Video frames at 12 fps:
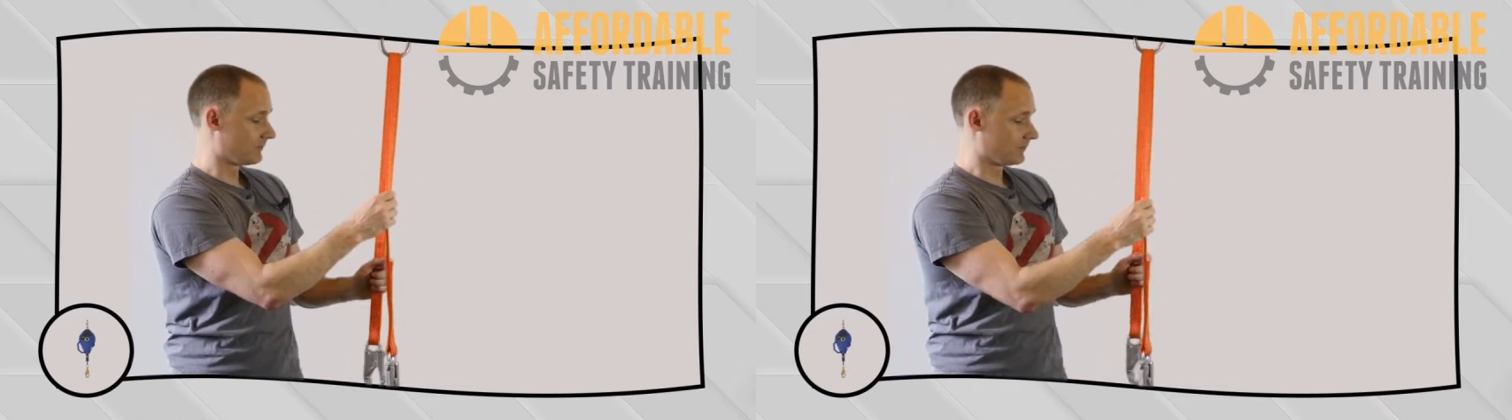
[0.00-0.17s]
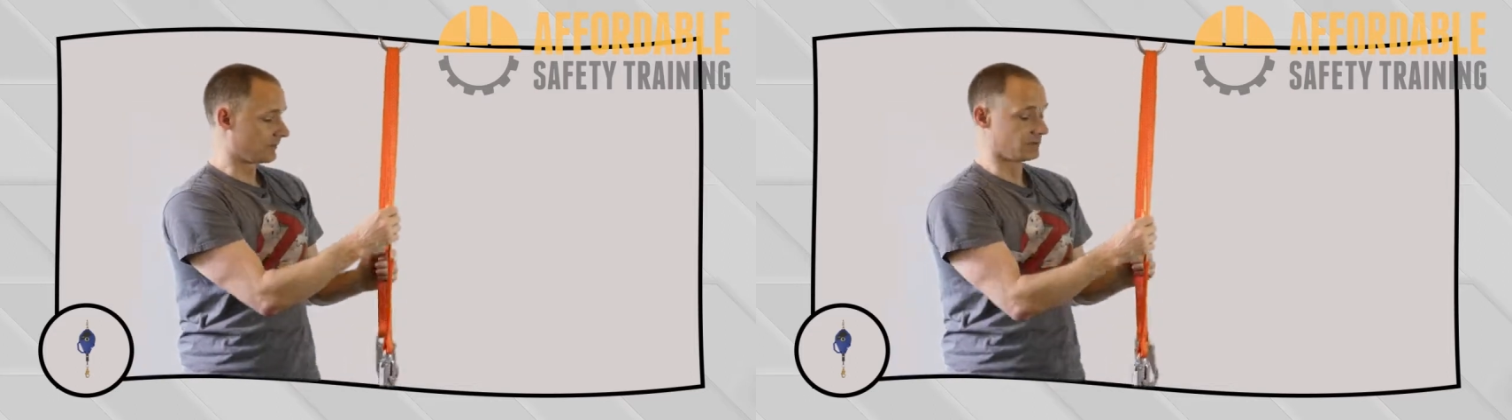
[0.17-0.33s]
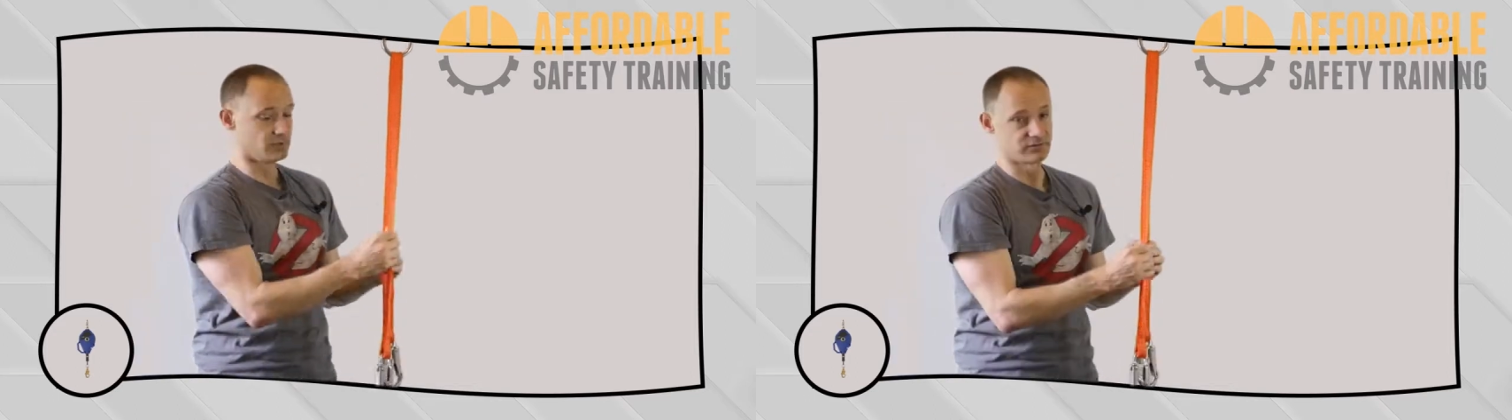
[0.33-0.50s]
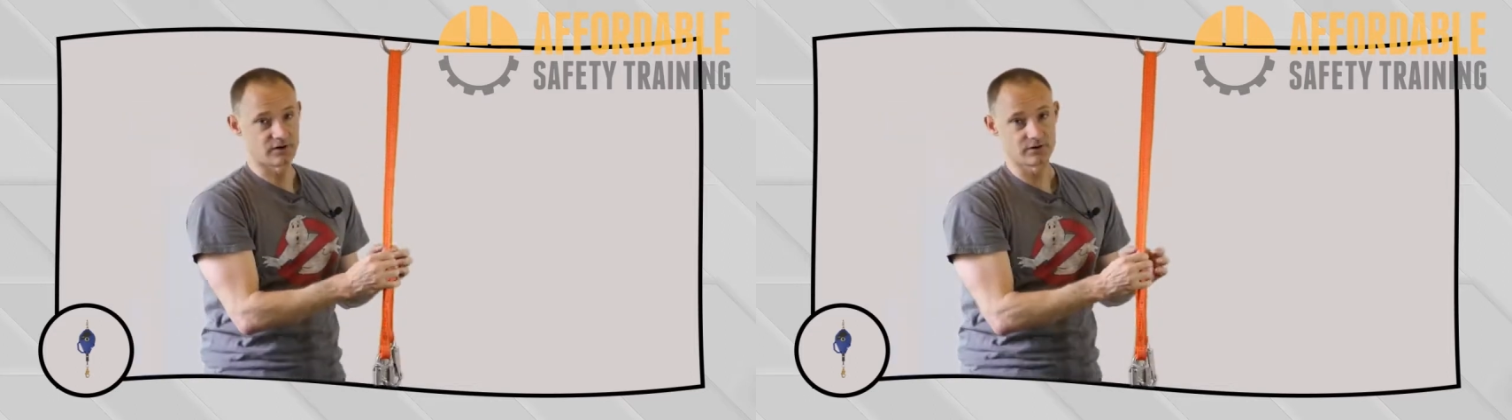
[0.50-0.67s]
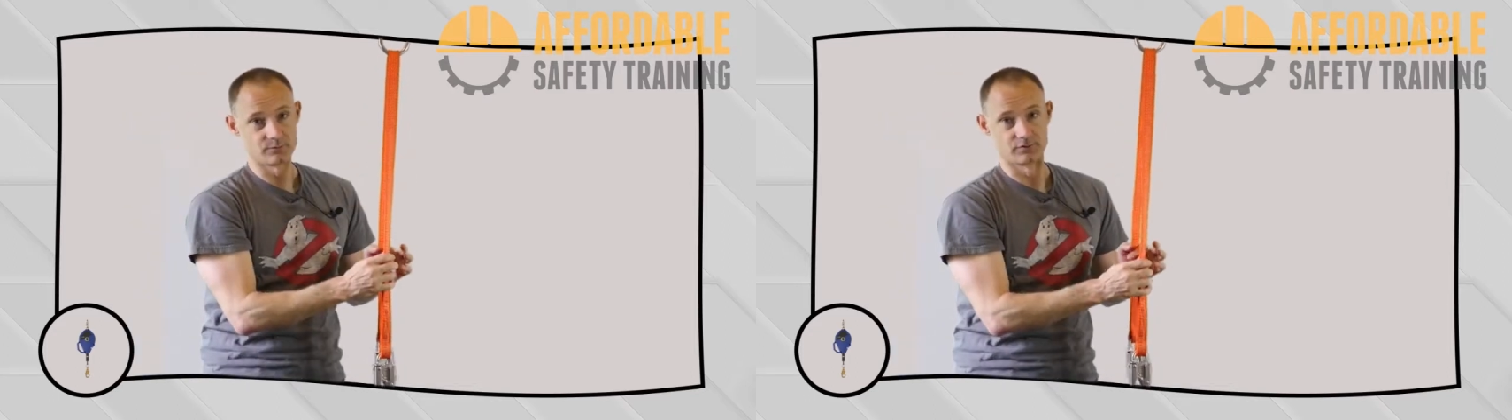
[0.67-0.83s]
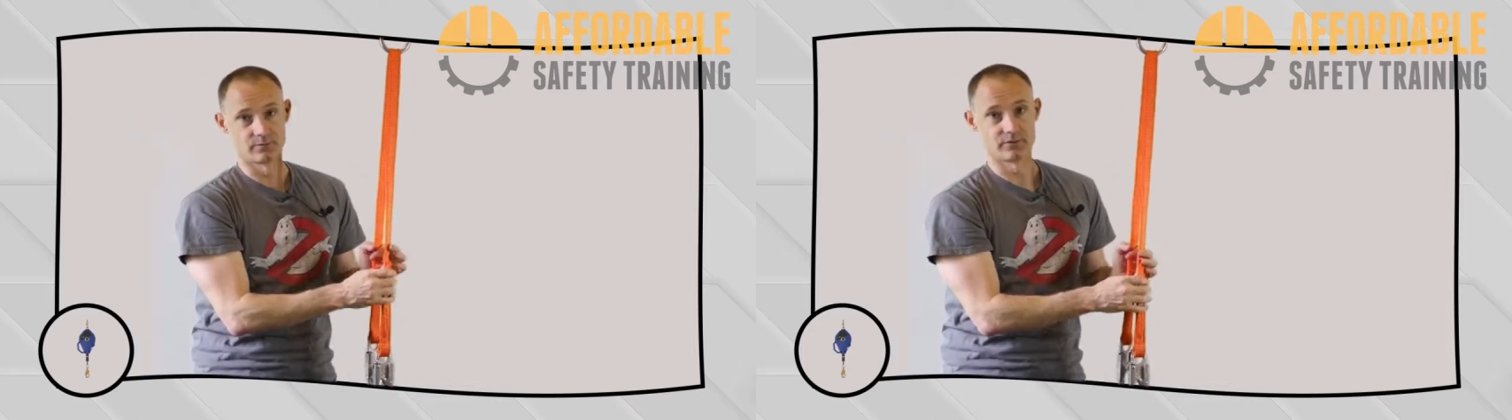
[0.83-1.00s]
With no
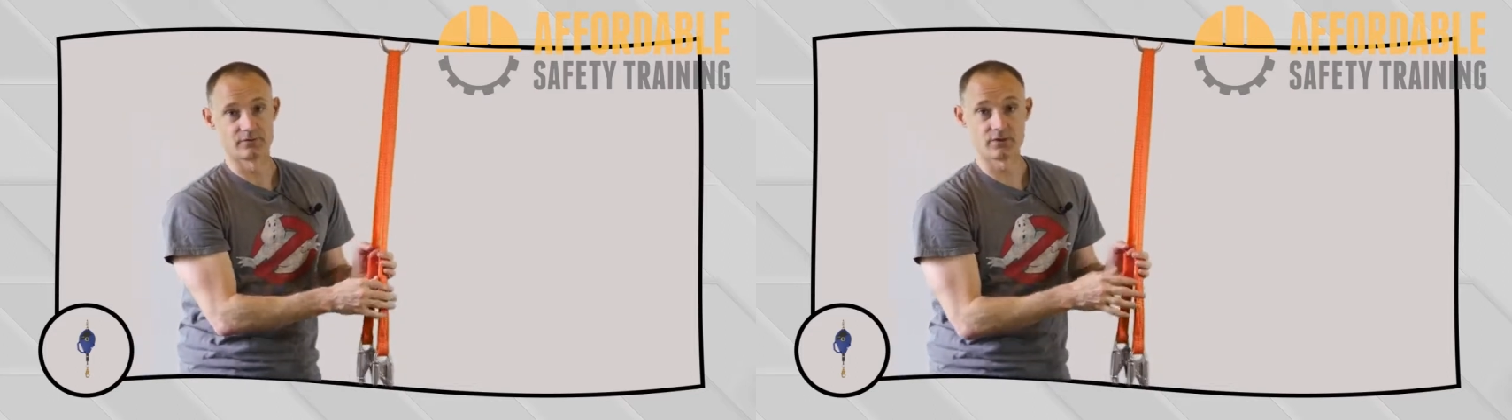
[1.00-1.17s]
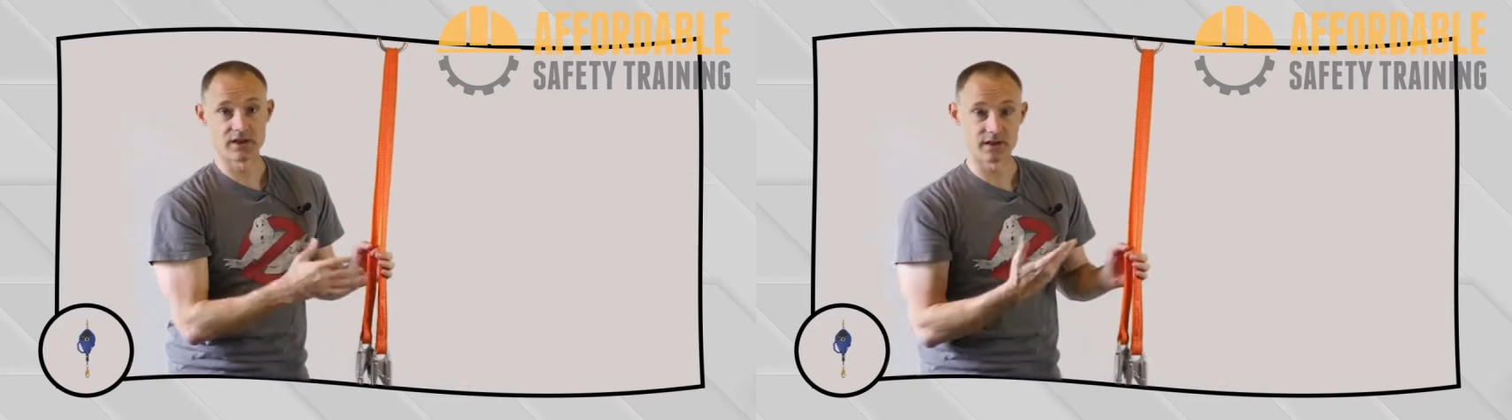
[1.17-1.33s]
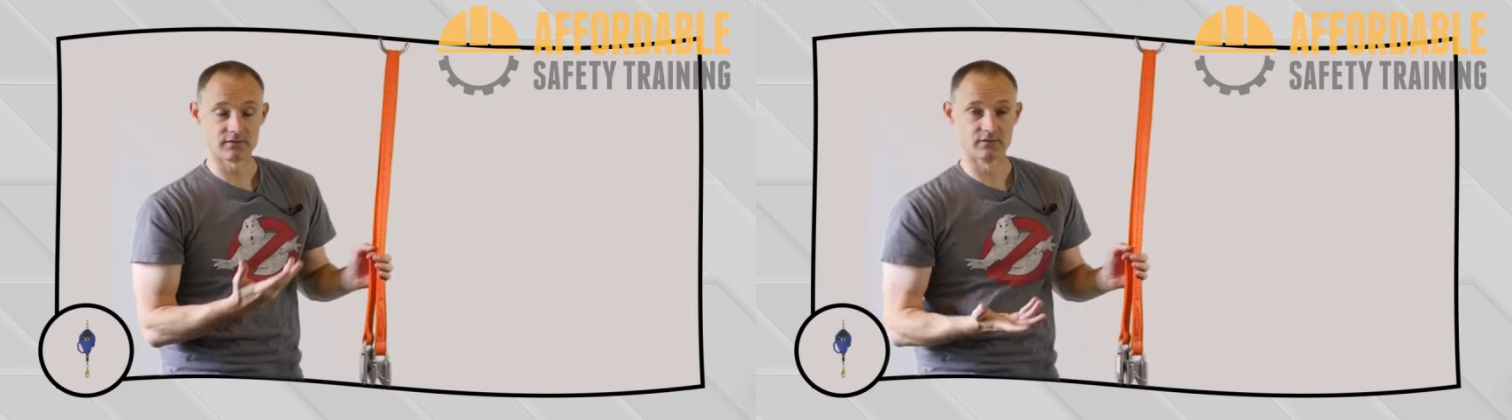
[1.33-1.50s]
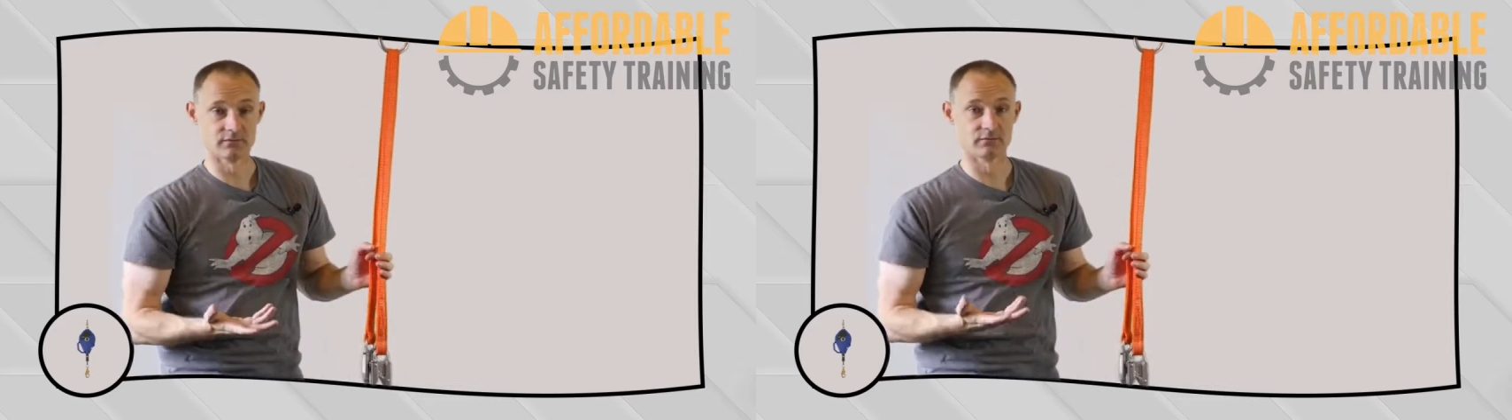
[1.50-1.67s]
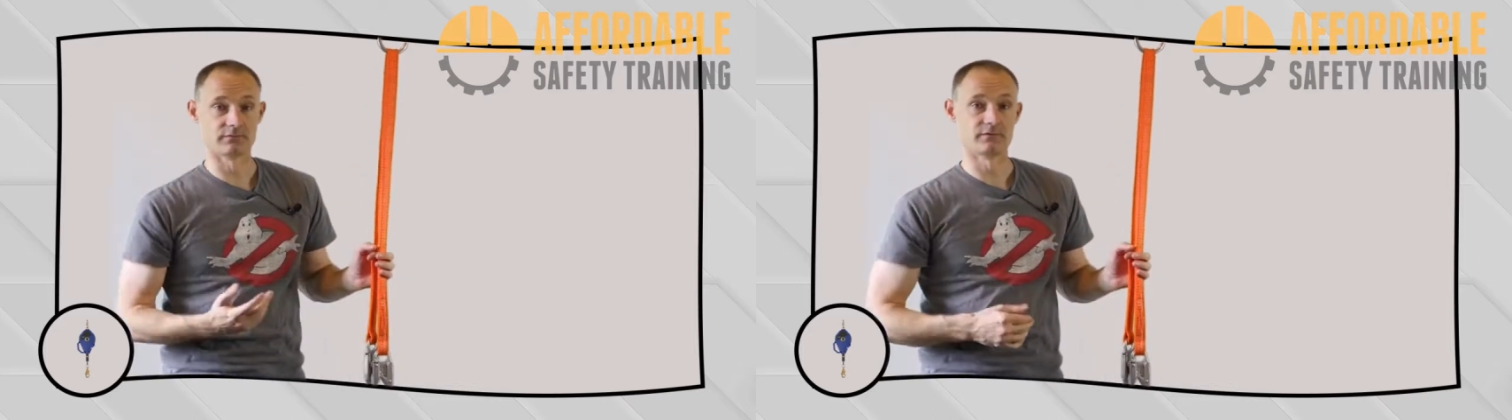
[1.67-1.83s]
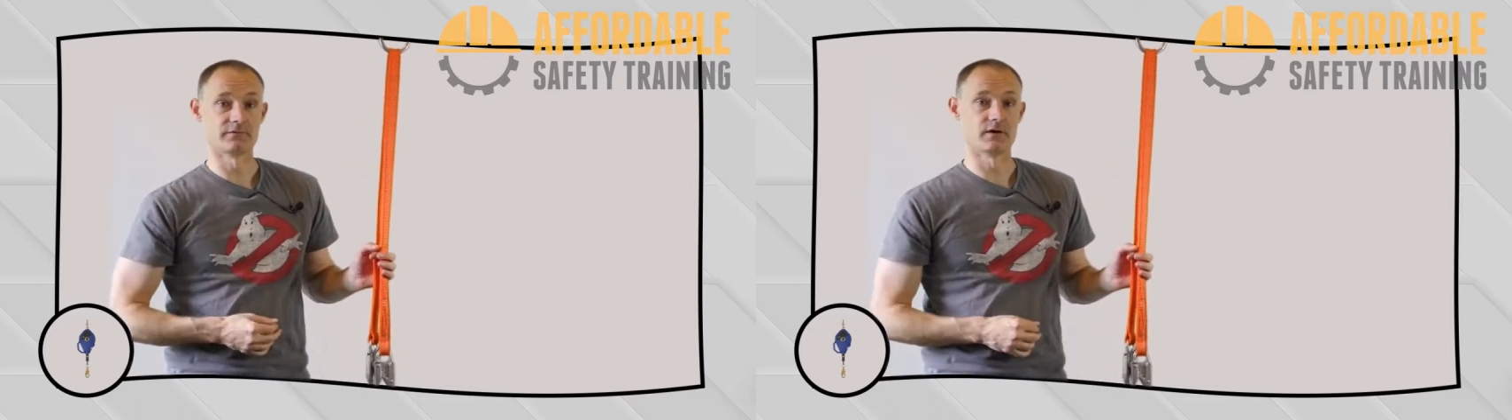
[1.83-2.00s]
shock absorber, you can't use
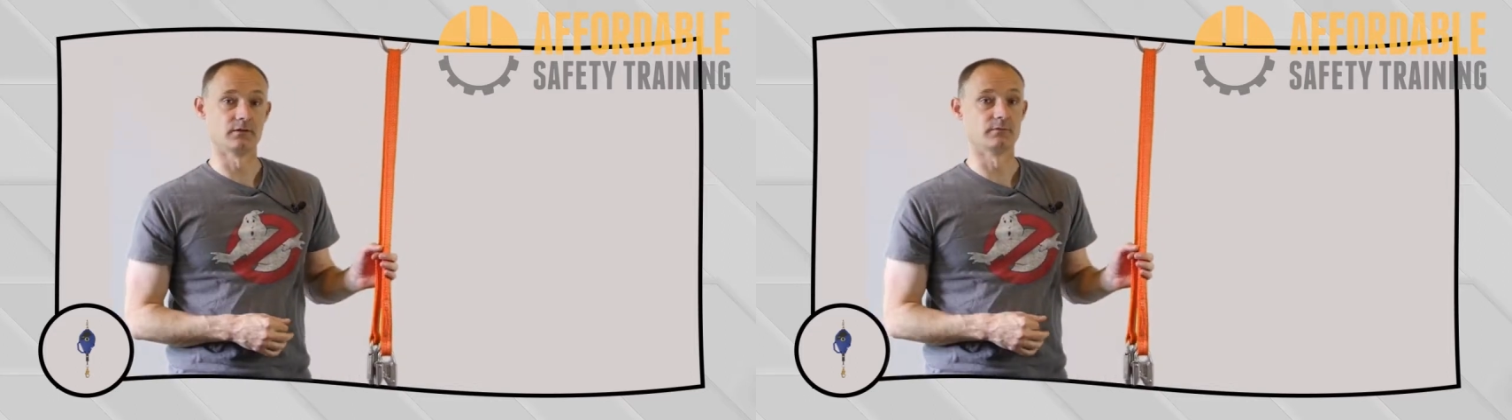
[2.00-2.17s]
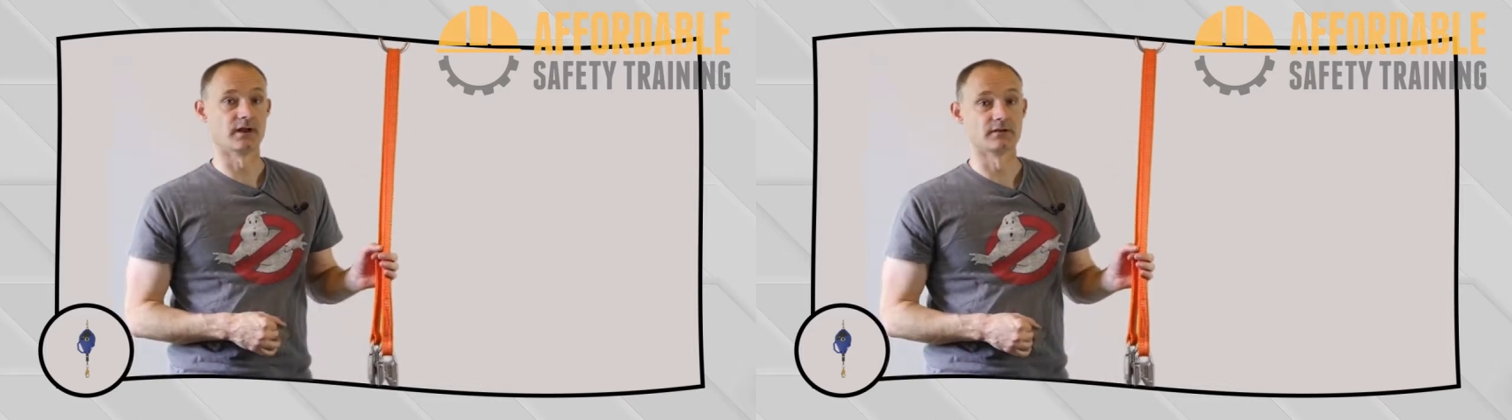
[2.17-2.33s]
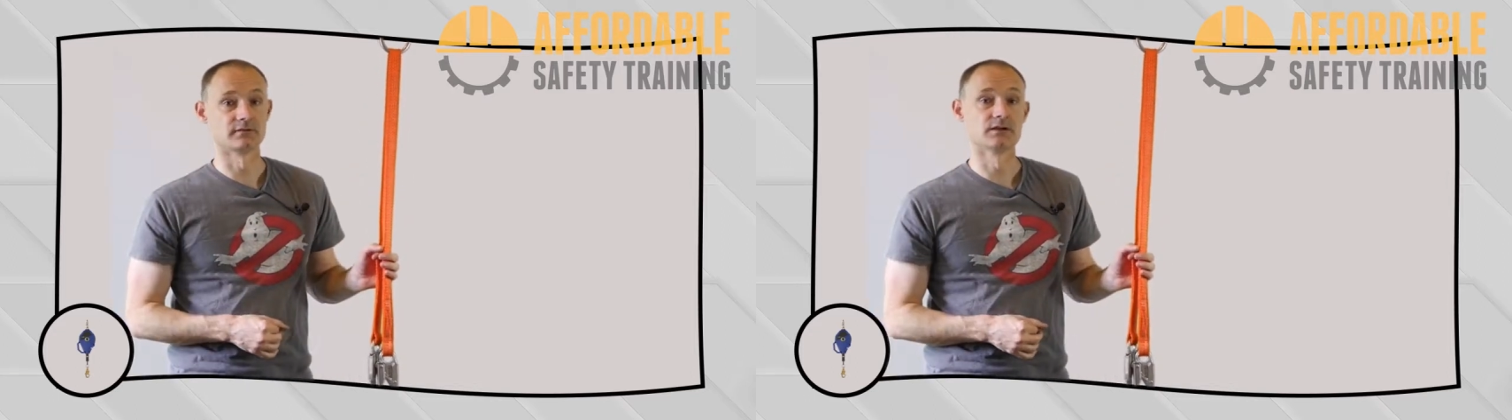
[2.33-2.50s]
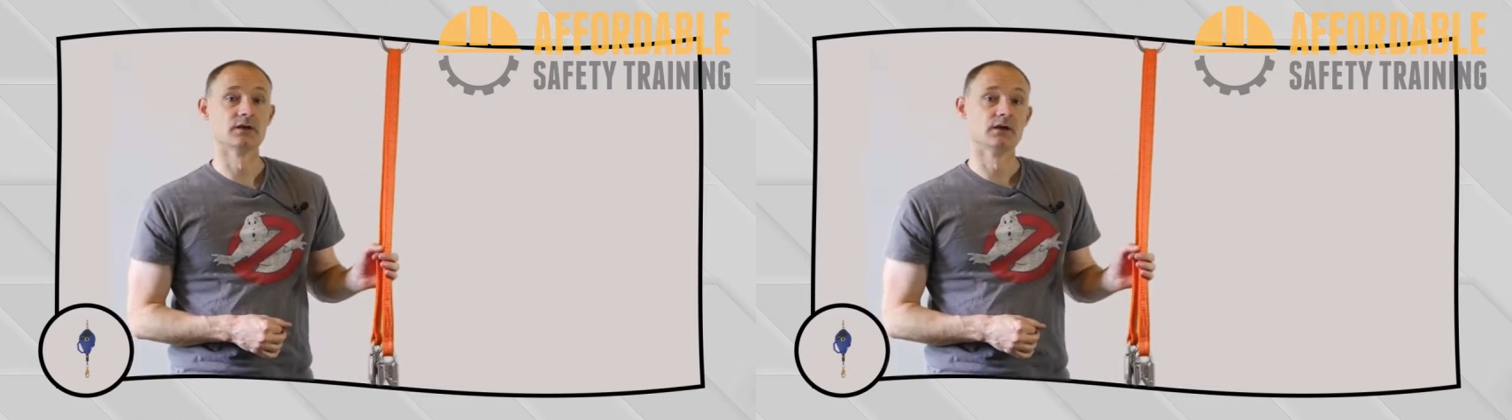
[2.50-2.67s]
it for fall arrest.